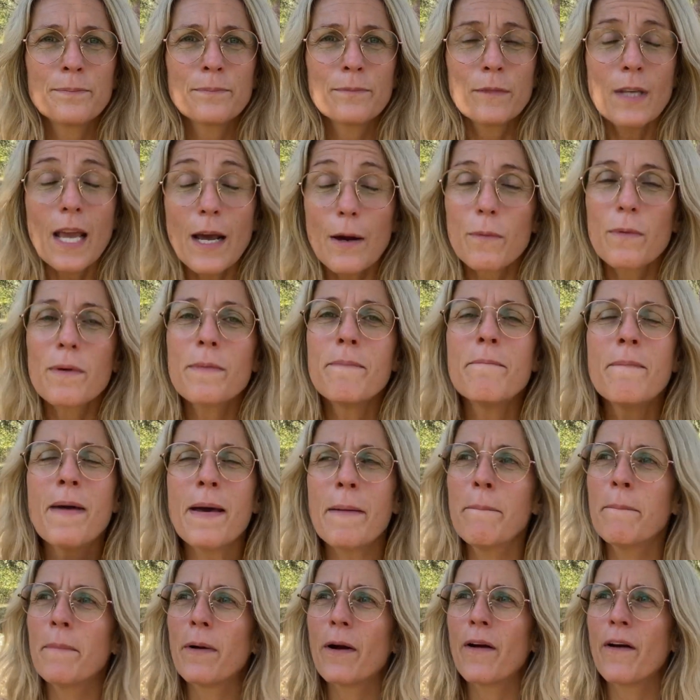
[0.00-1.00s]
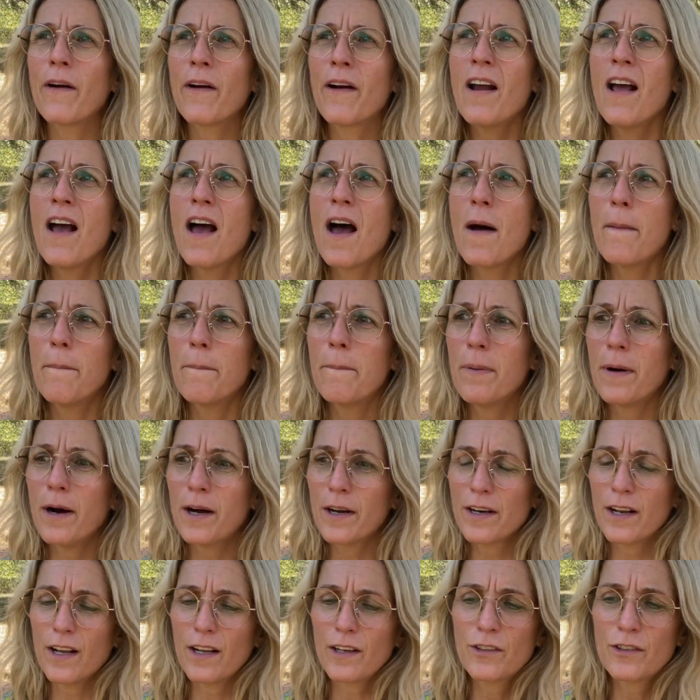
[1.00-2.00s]
remember,
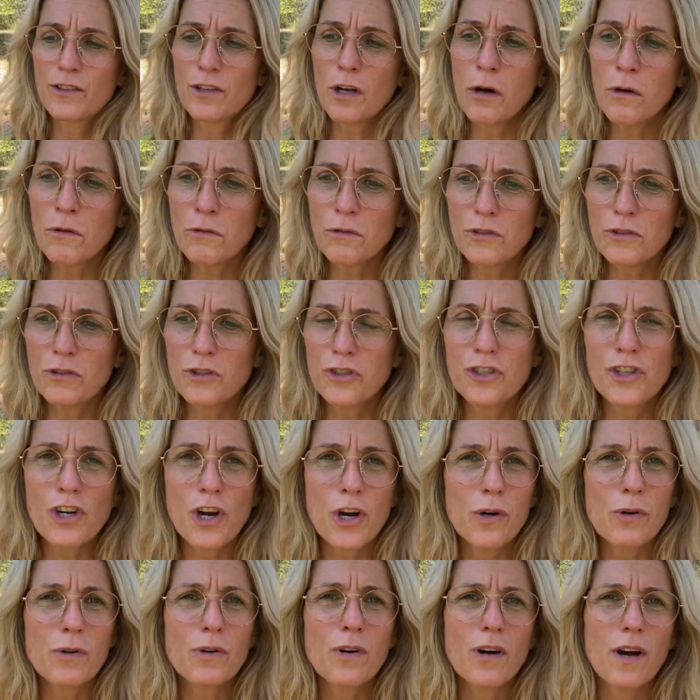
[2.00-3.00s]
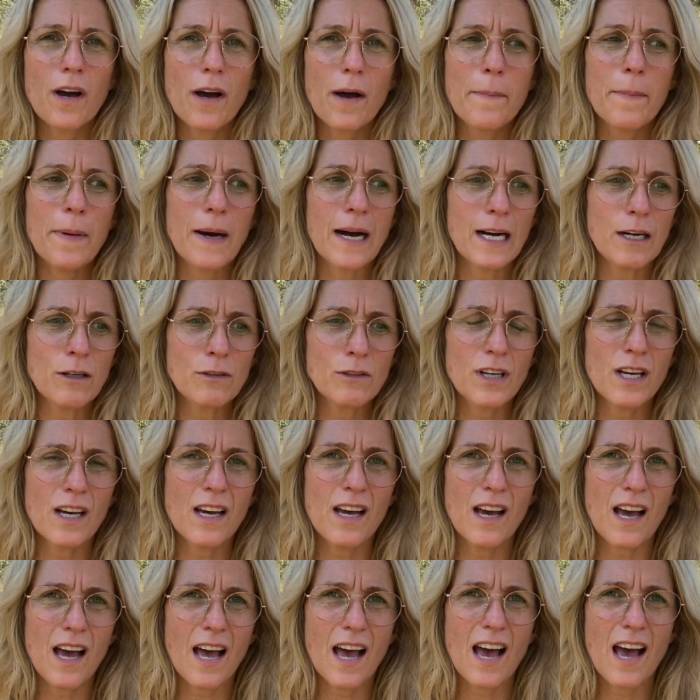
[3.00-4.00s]
but don't joke about
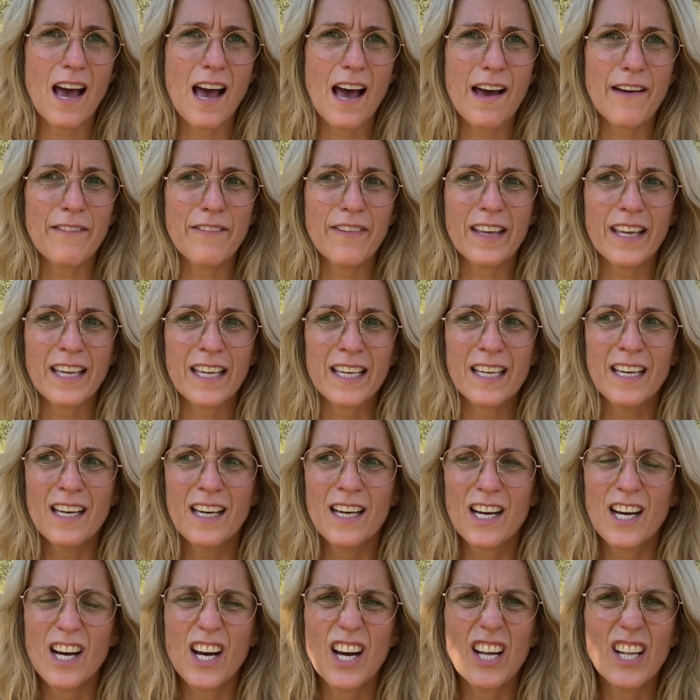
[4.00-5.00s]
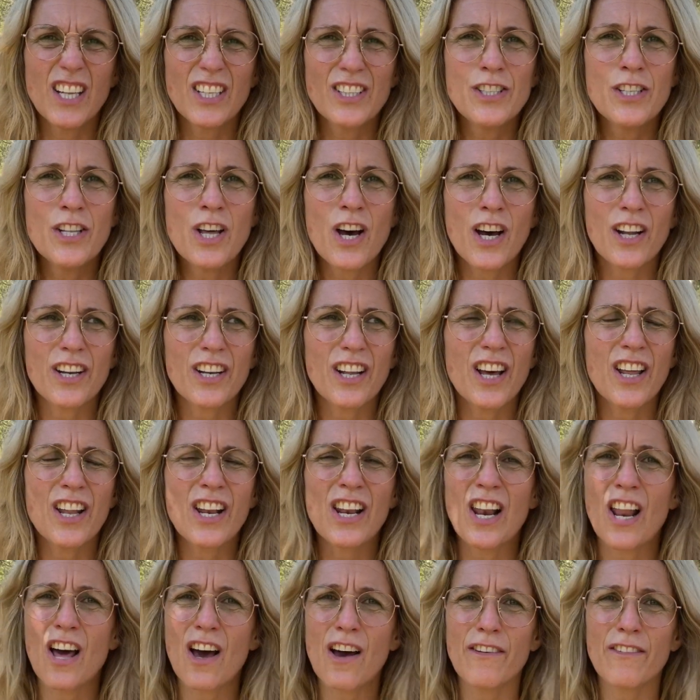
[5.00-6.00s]
having not
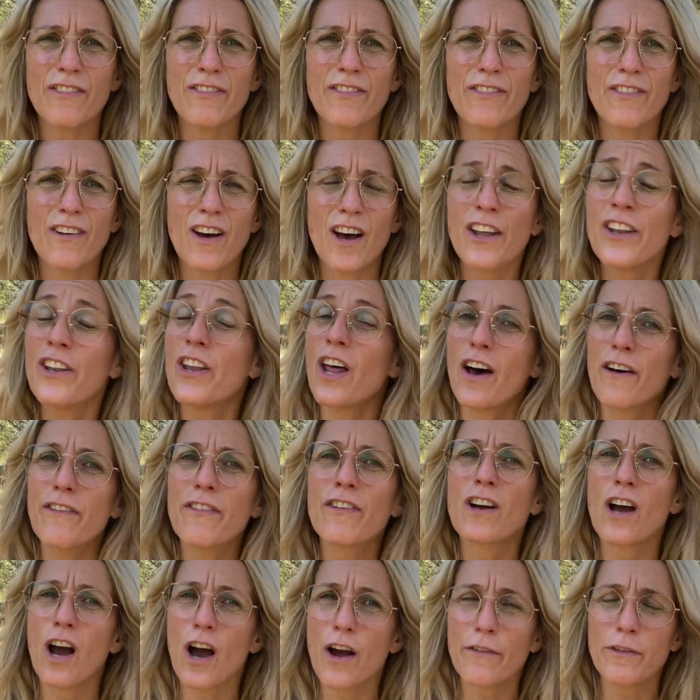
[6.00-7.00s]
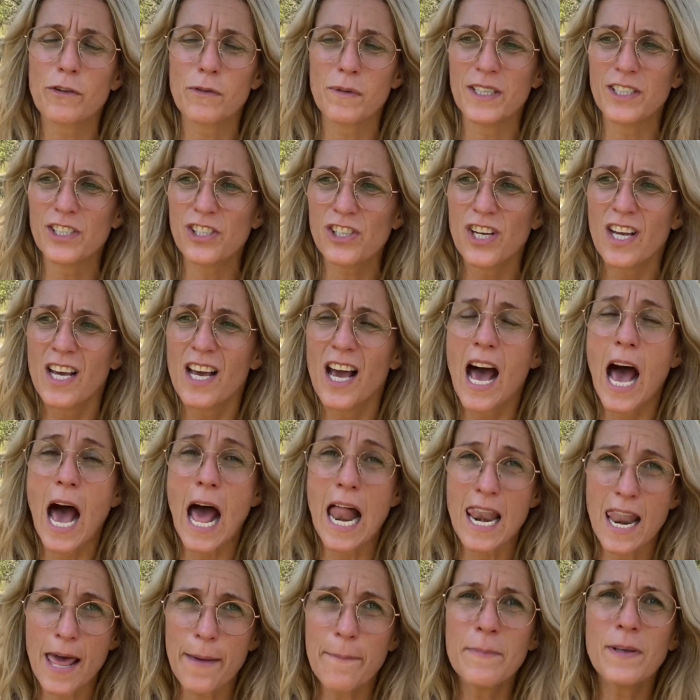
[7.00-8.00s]
enough coverage.
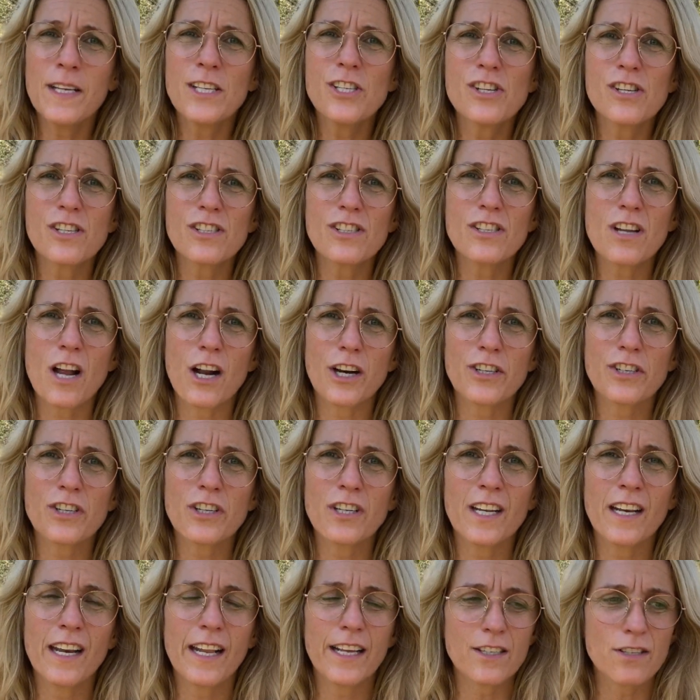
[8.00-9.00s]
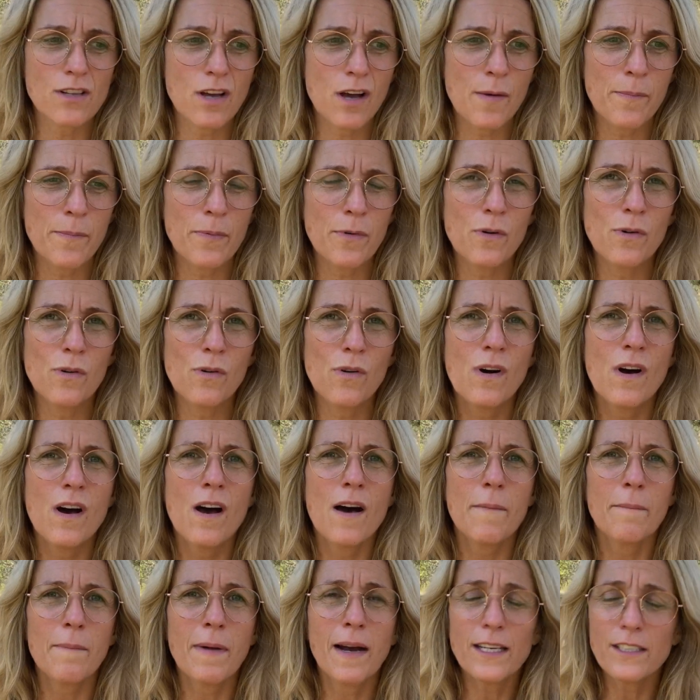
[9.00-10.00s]
Let me just touch on an example.
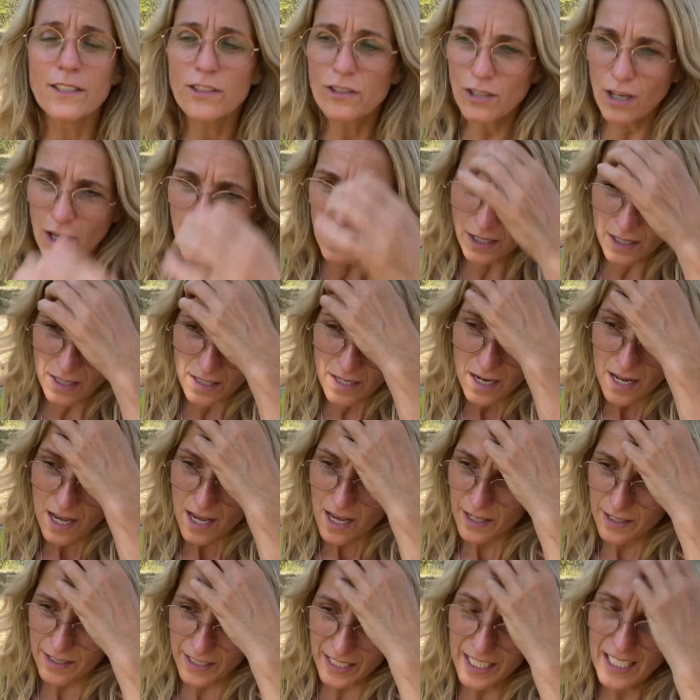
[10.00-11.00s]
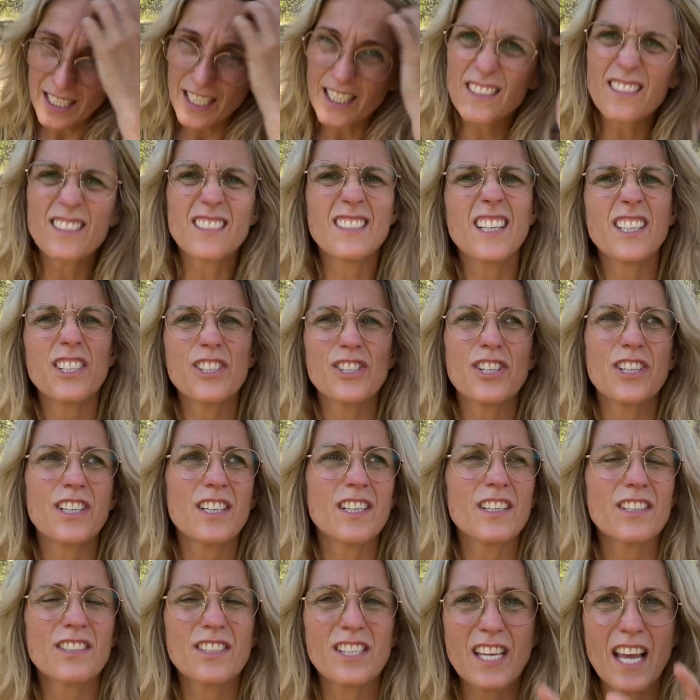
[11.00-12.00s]
My son needed
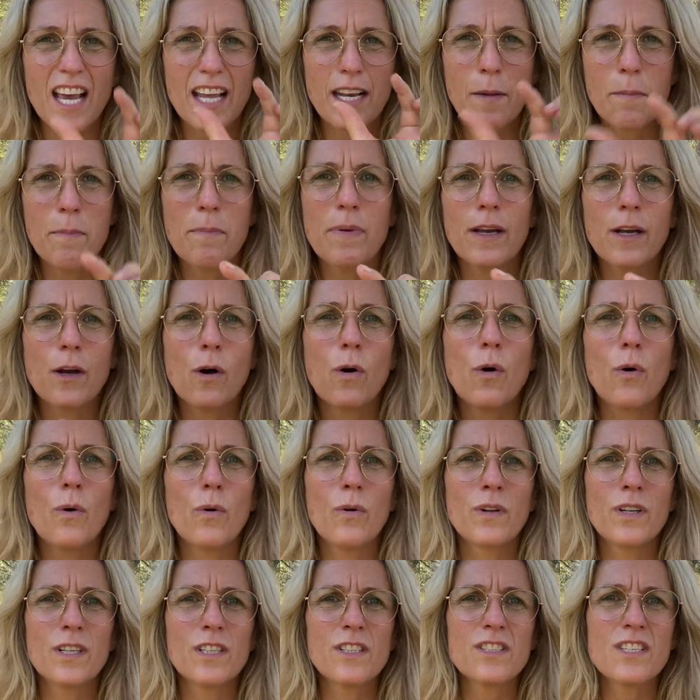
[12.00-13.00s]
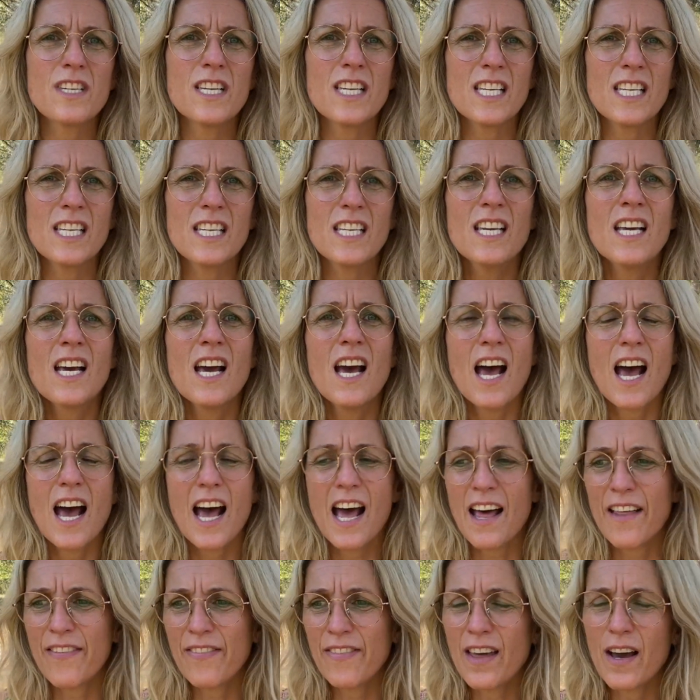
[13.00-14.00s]
stitches. He had a big hole in his knee,
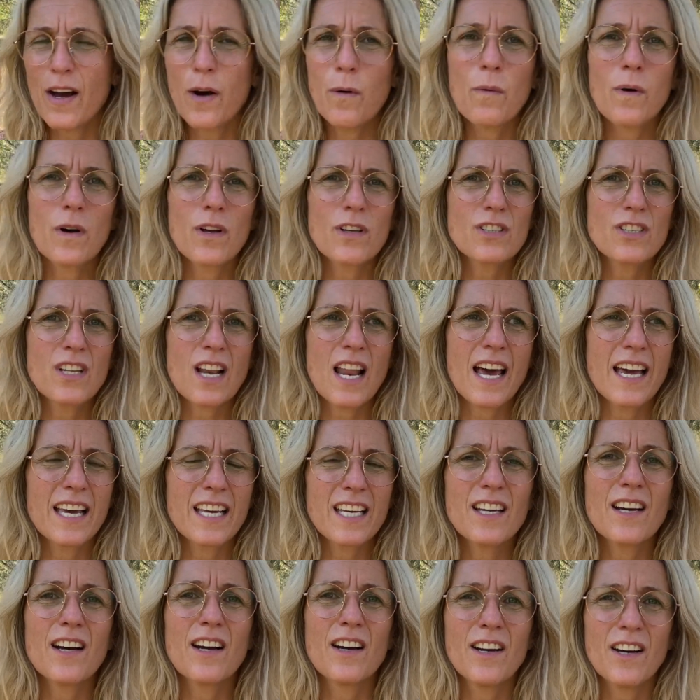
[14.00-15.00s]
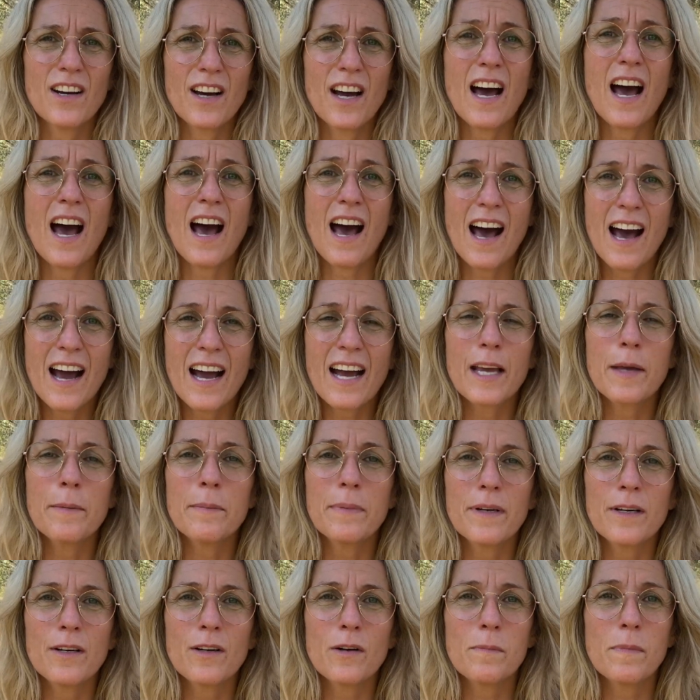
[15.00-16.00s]
and that was like a high
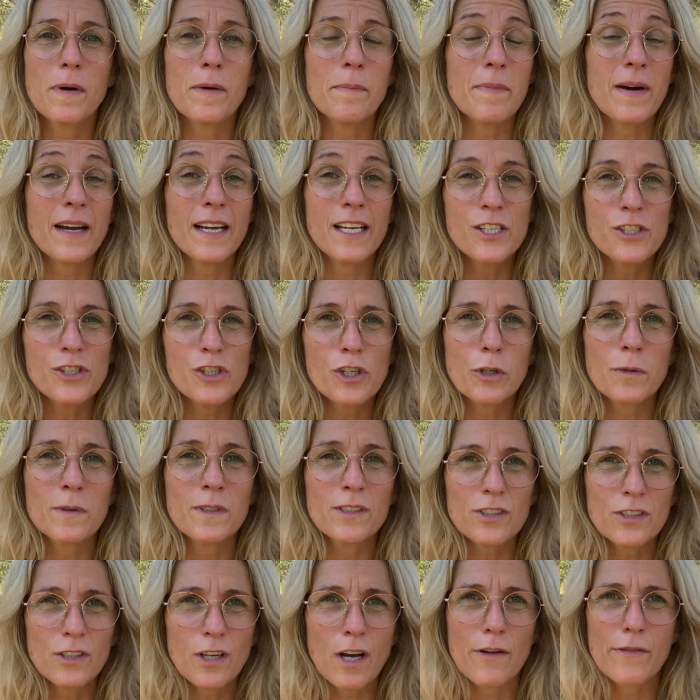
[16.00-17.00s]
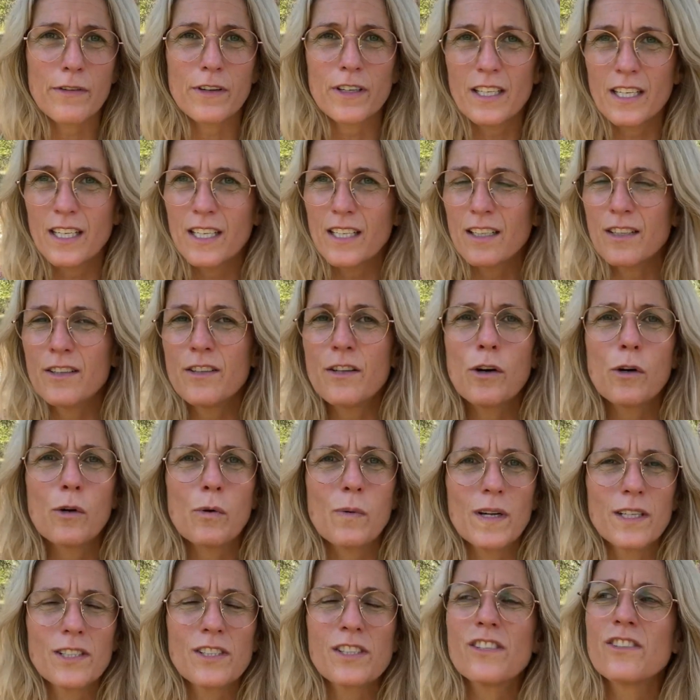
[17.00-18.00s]
bill, but my insurance covered it, no
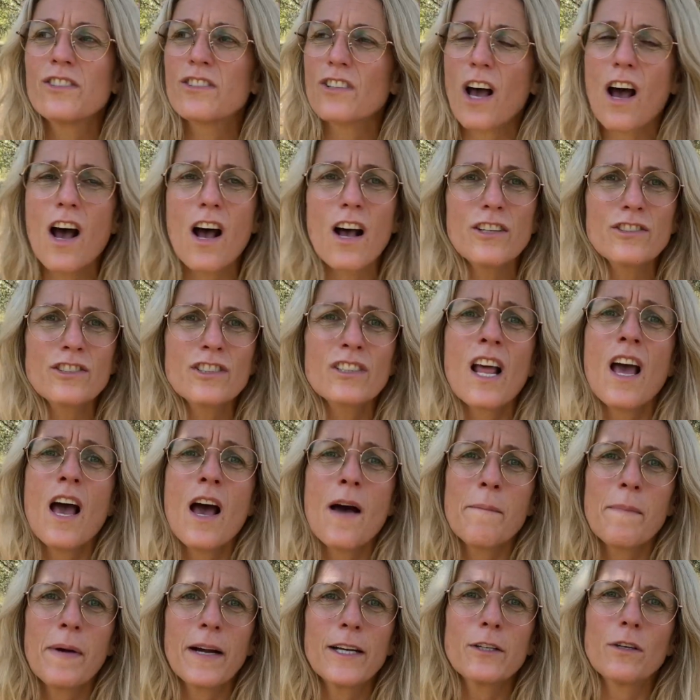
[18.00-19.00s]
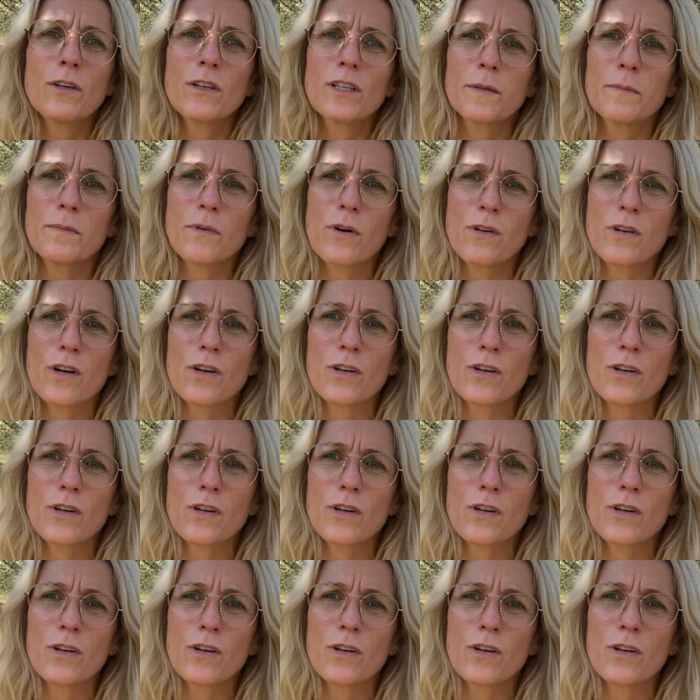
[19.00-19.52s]
questions asked. My daughter broke her